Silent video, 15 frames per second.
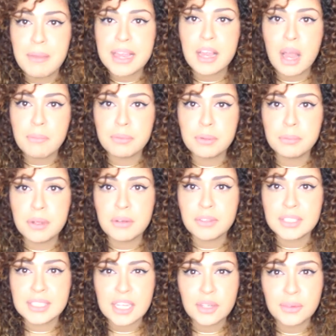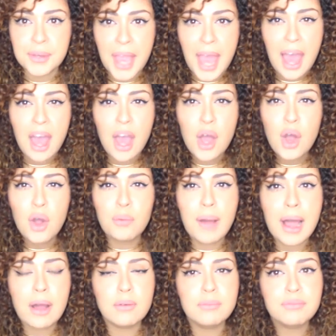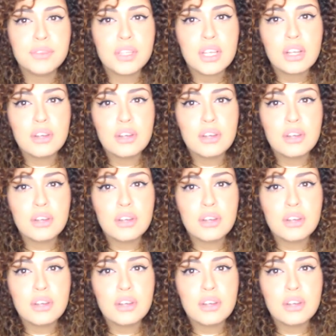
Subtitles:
makeup removers that you get. Well,